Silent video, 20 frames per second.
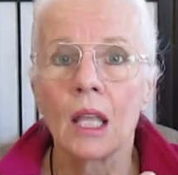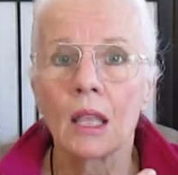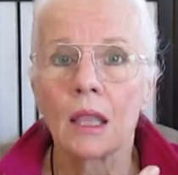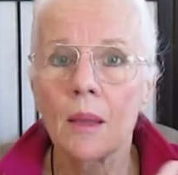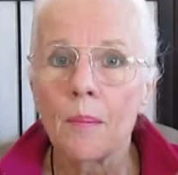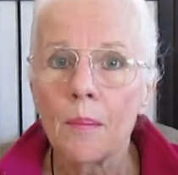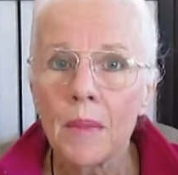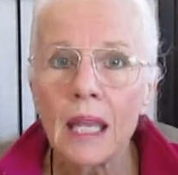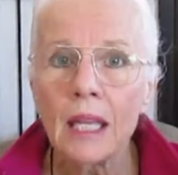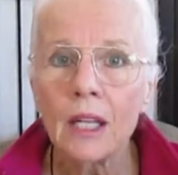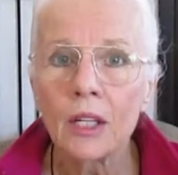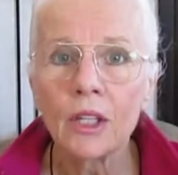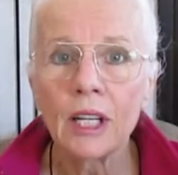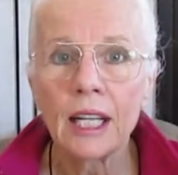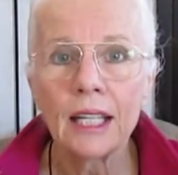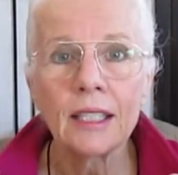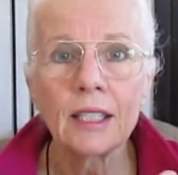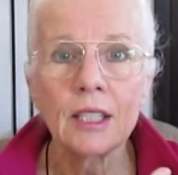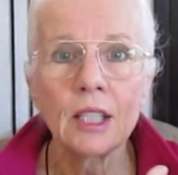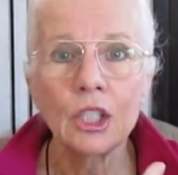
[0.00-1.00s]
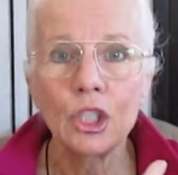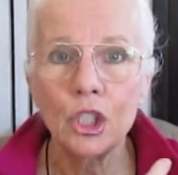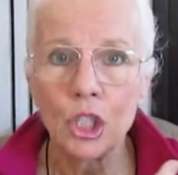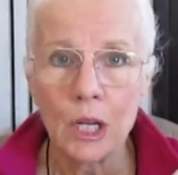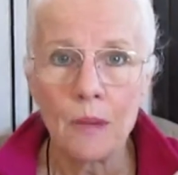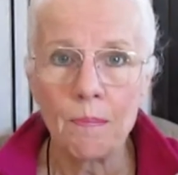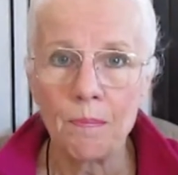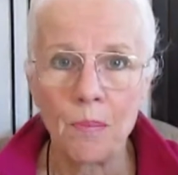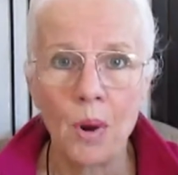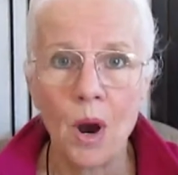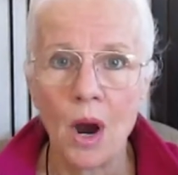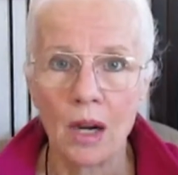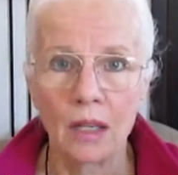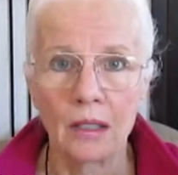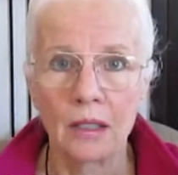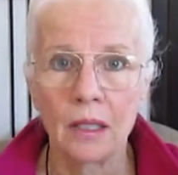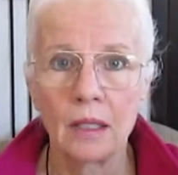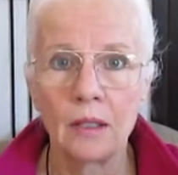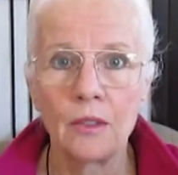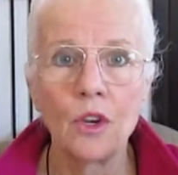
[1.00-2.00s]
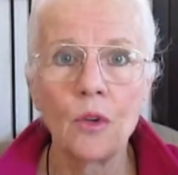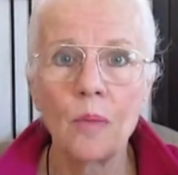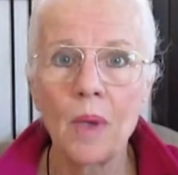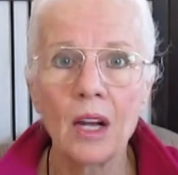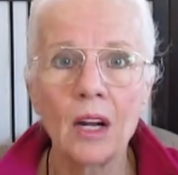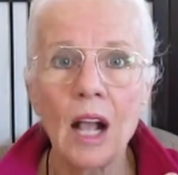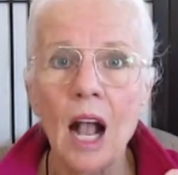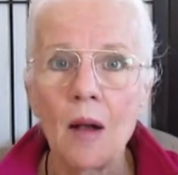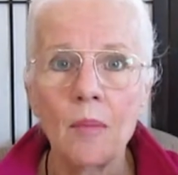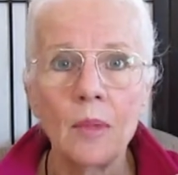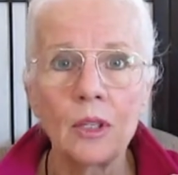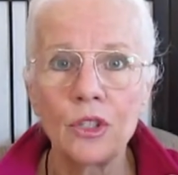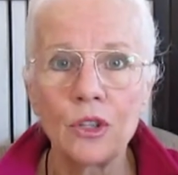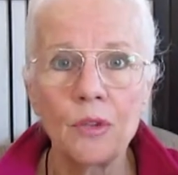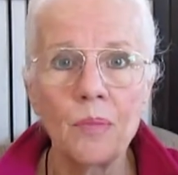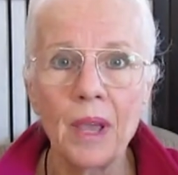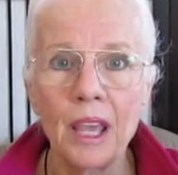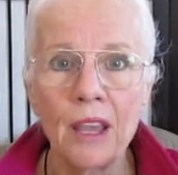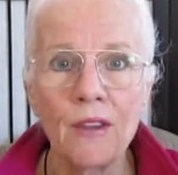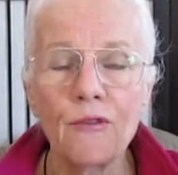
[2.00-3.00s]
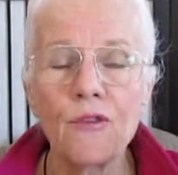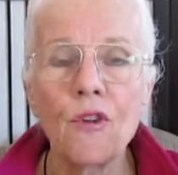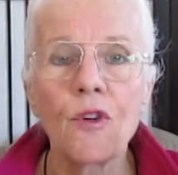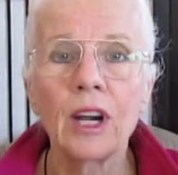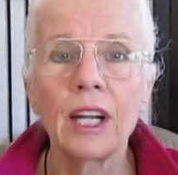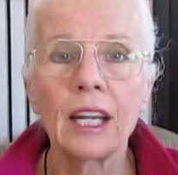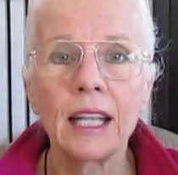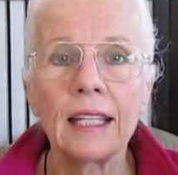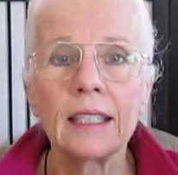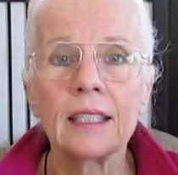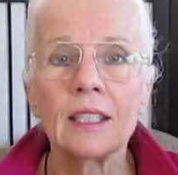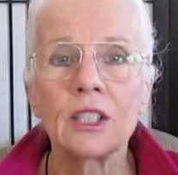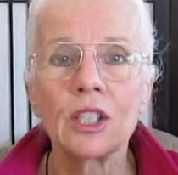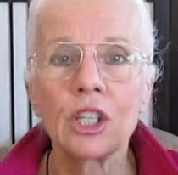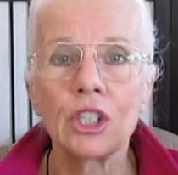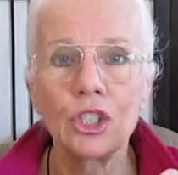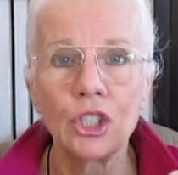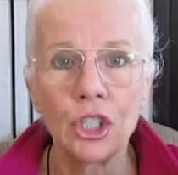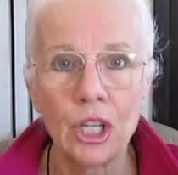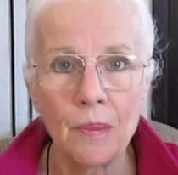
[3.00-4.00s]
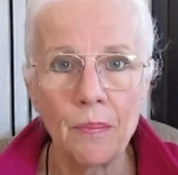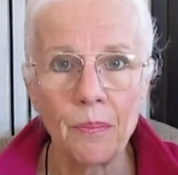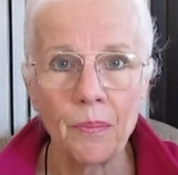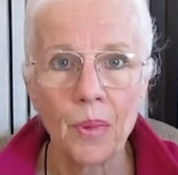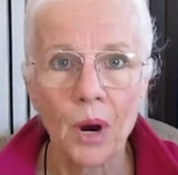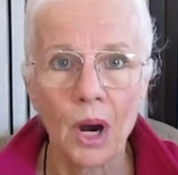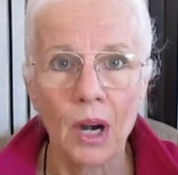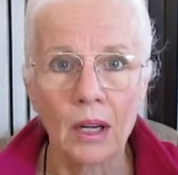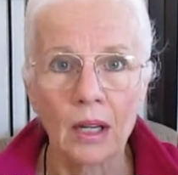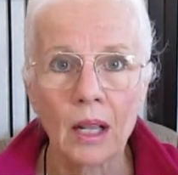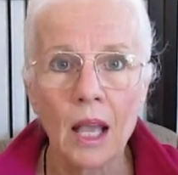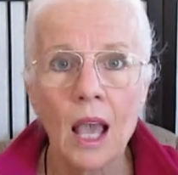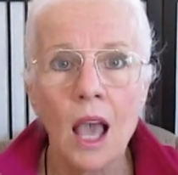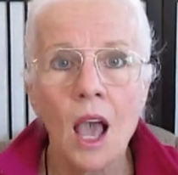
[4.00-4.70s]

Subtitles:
The meter is the cheap part. No matter how much you pay for it, it's the cheap part.